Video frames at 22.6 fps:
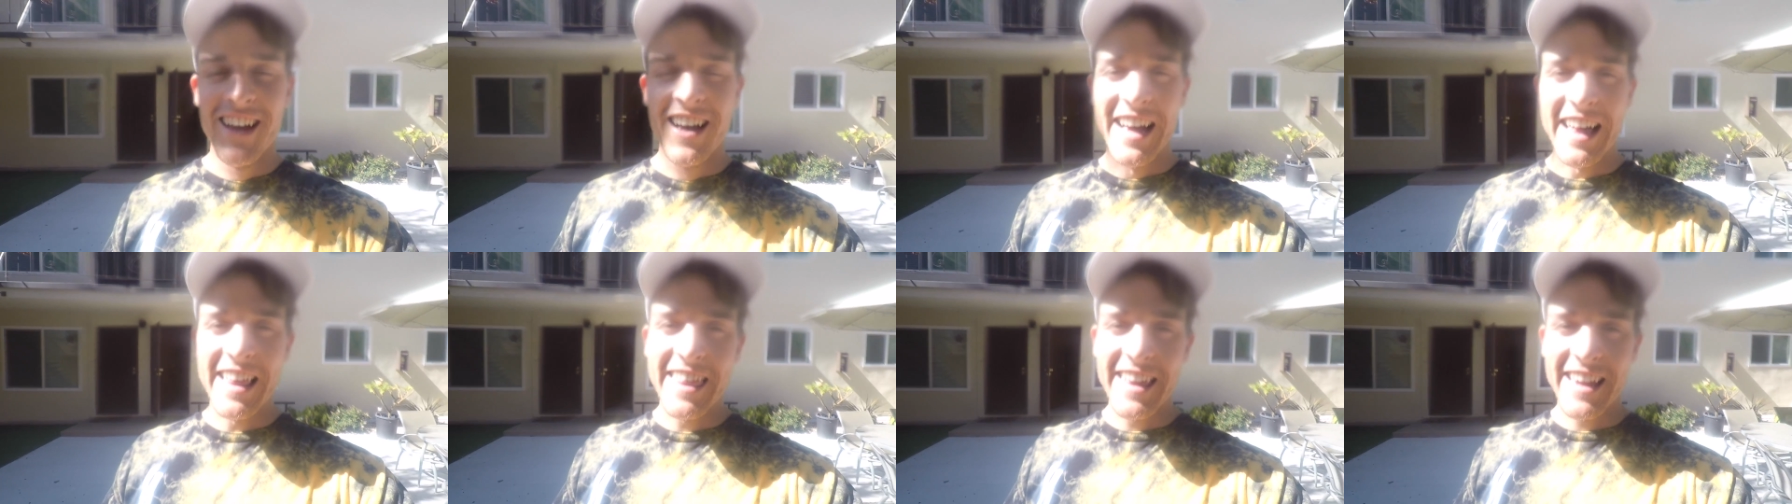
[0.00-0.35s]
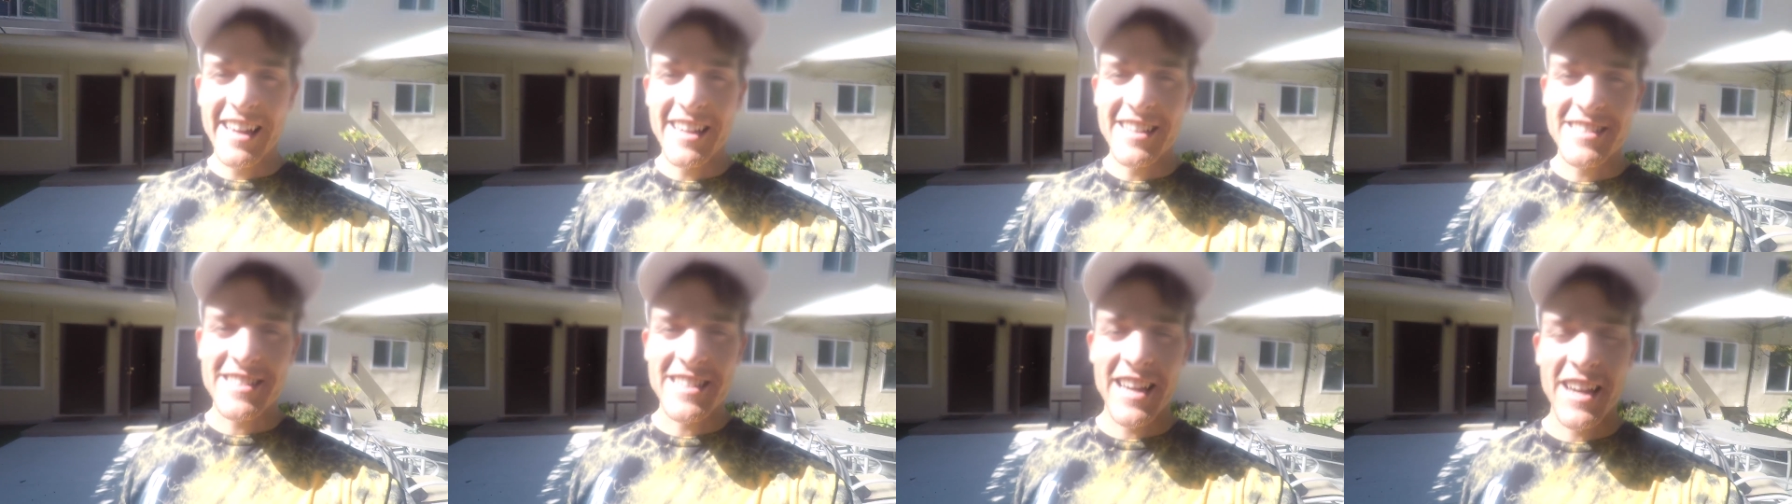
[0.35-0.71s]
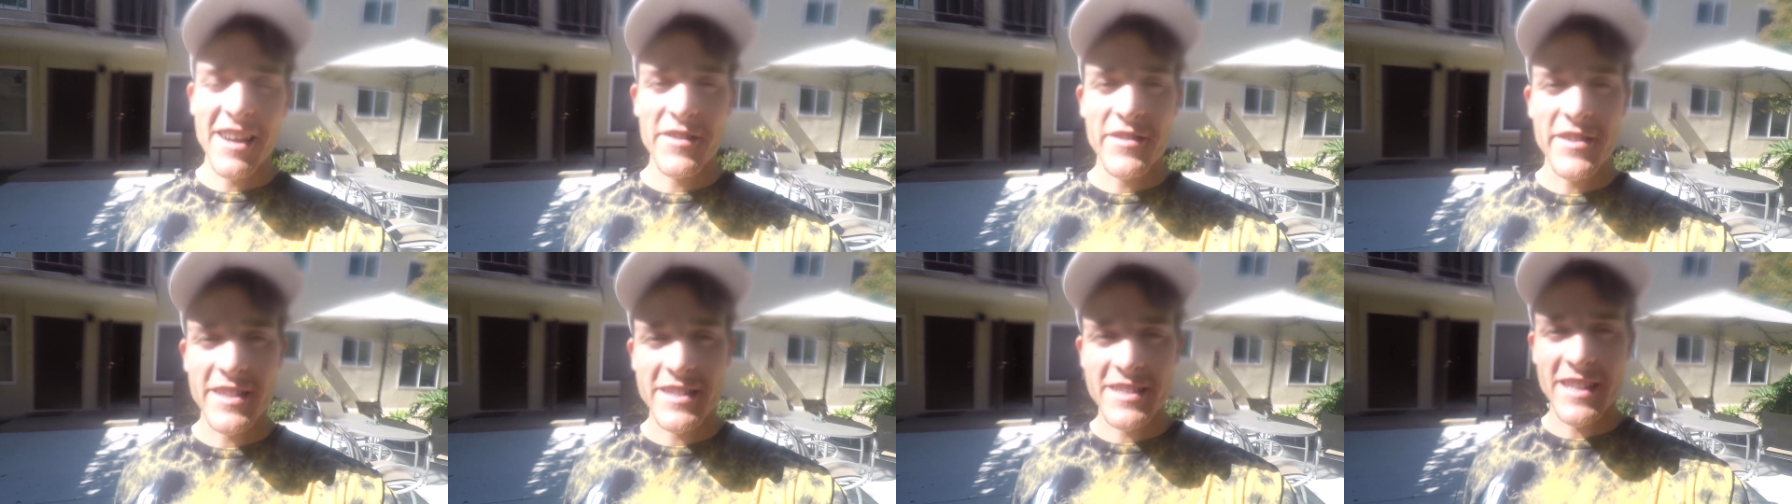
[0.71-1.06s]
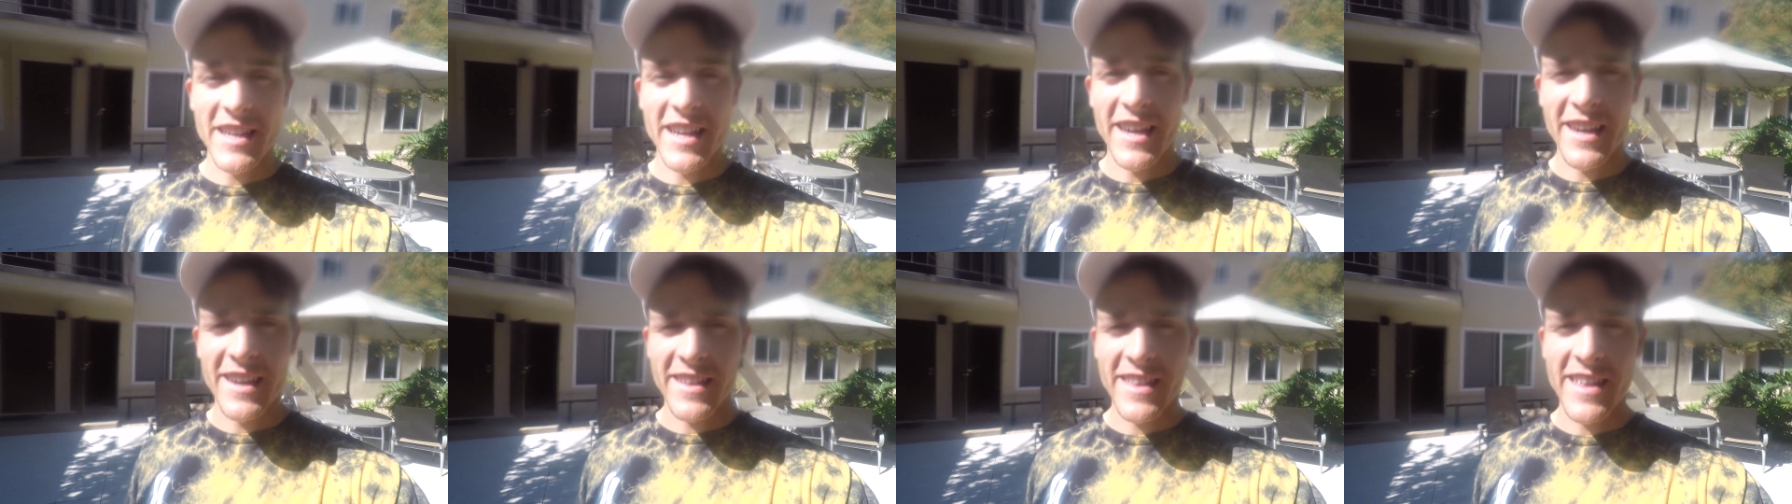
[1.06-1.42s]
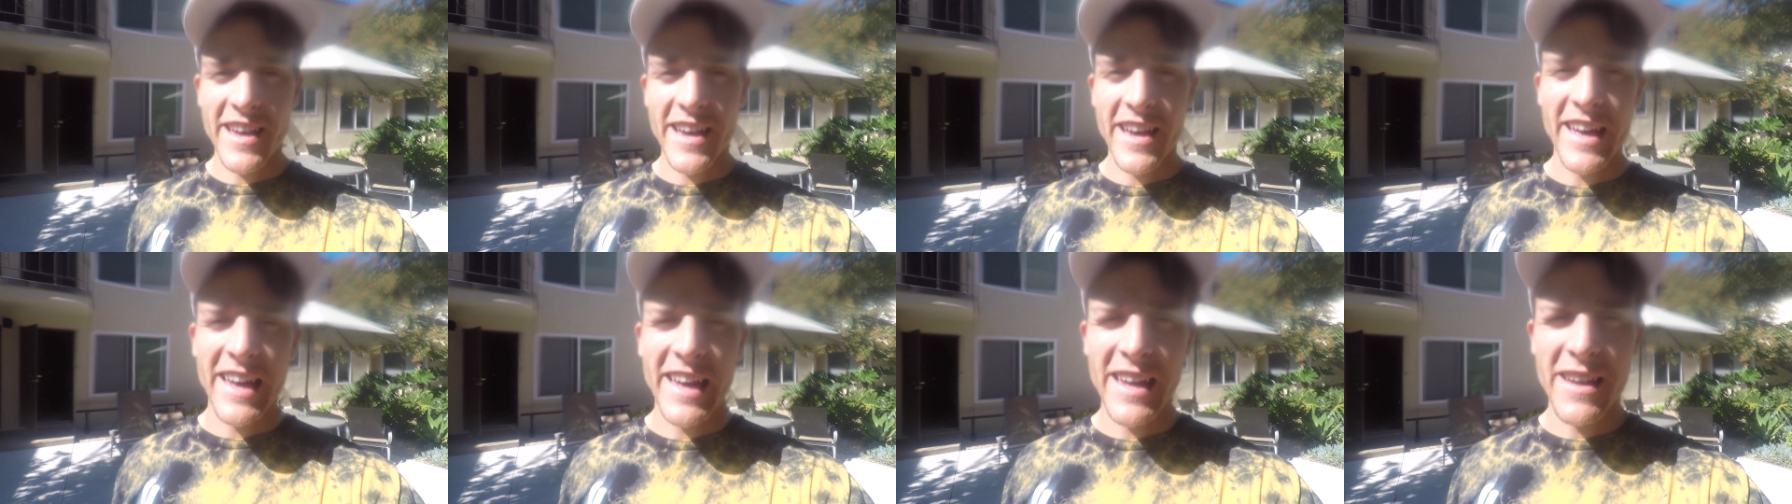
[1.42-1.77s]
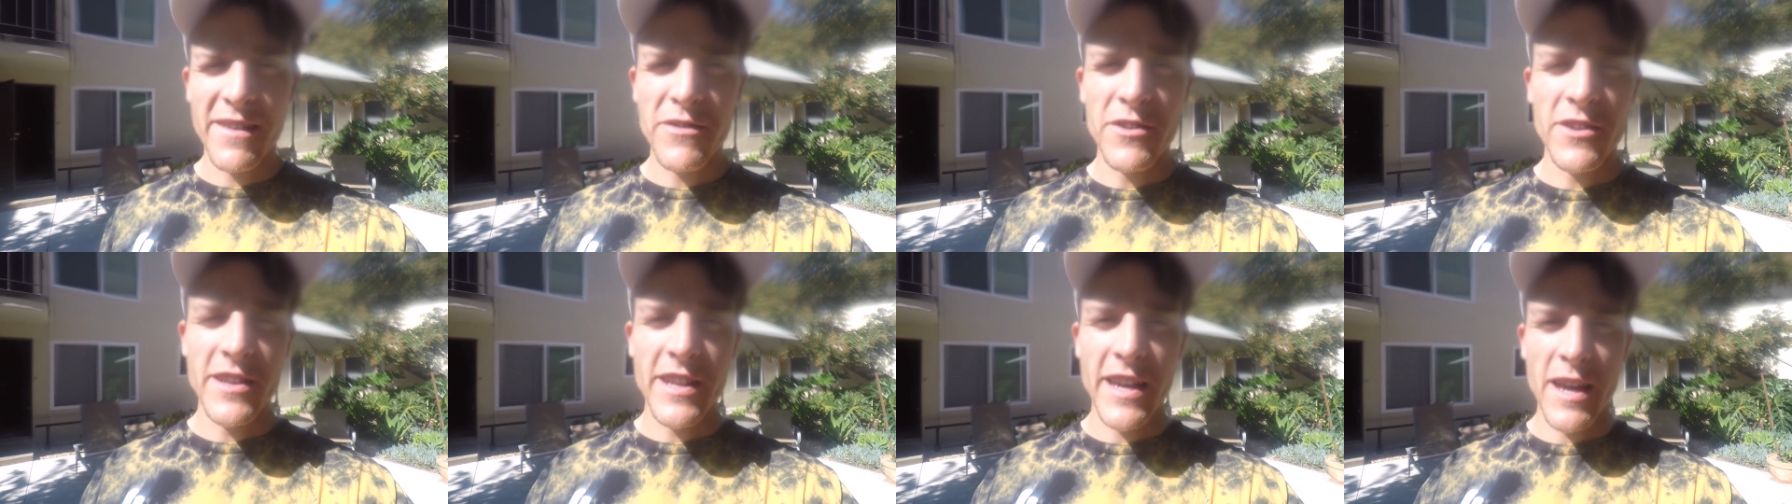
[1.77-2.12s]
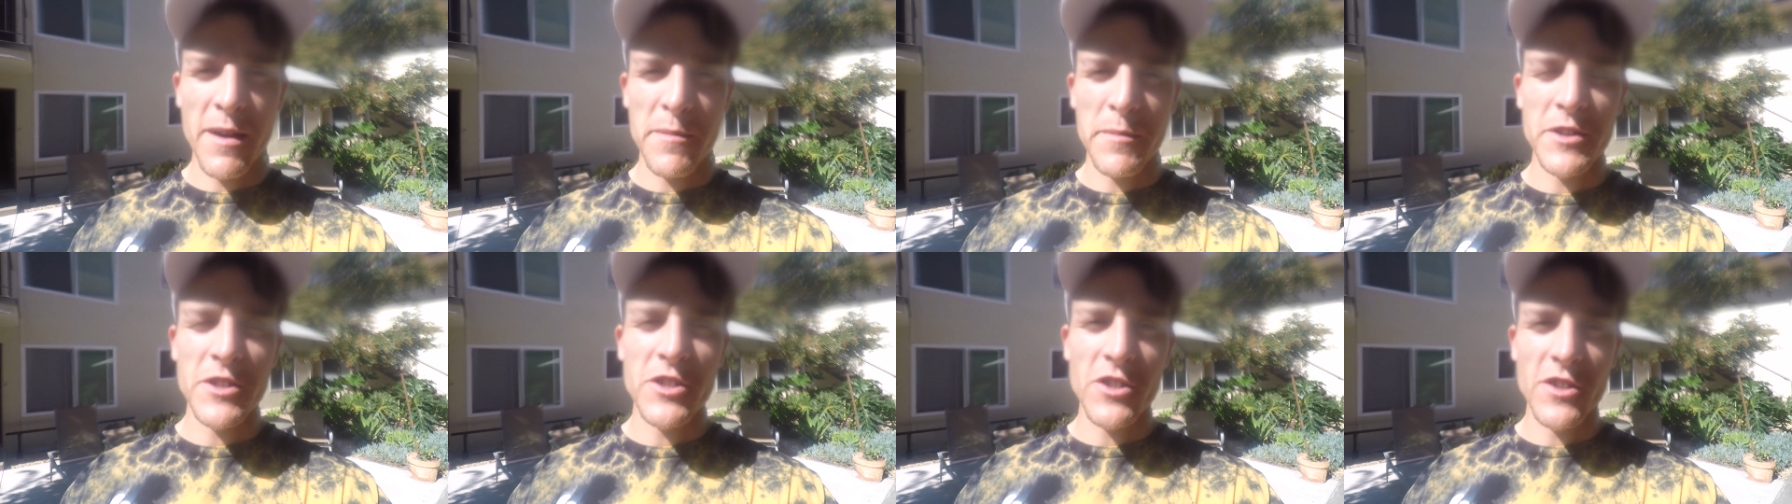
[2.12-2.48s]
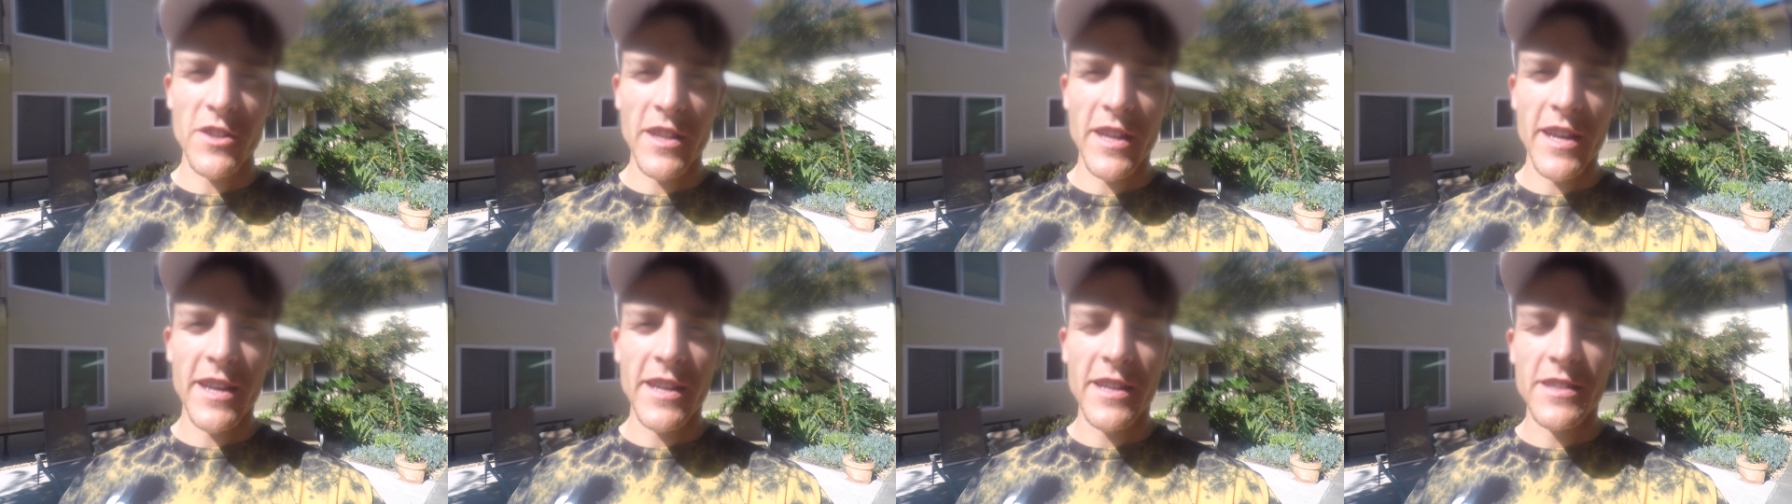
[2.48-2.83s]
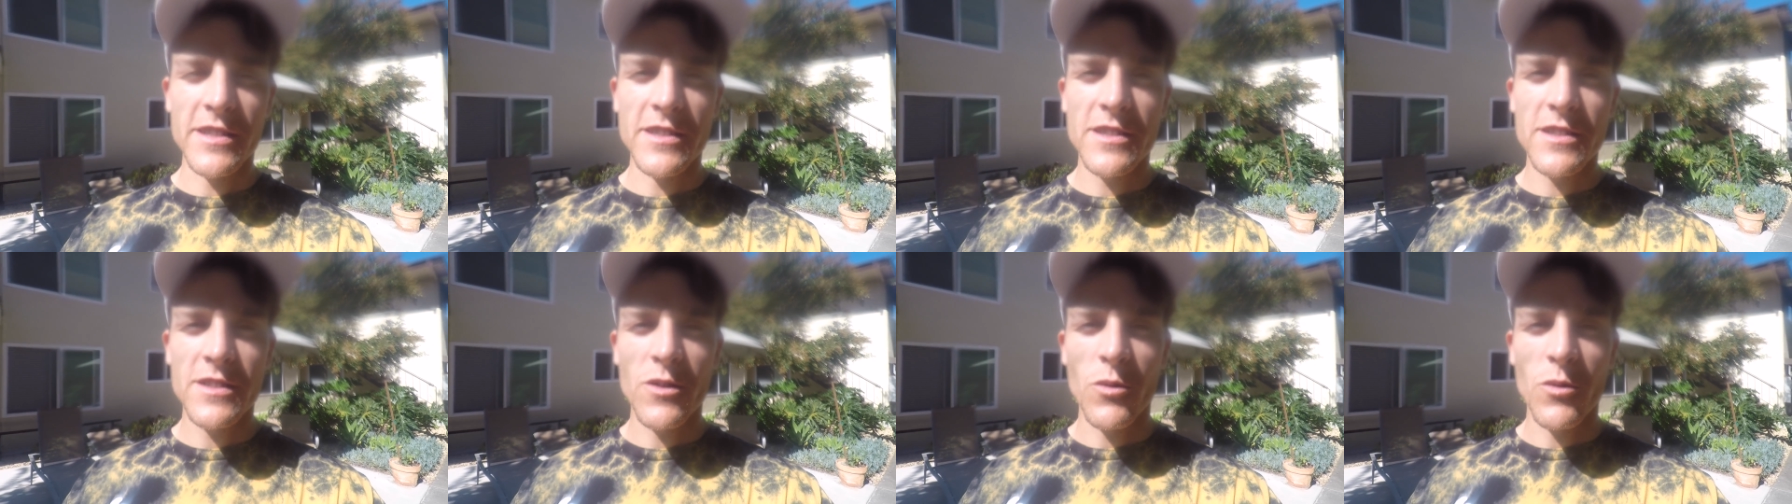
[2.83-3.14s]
I think it's safe to say that if you damage your lens,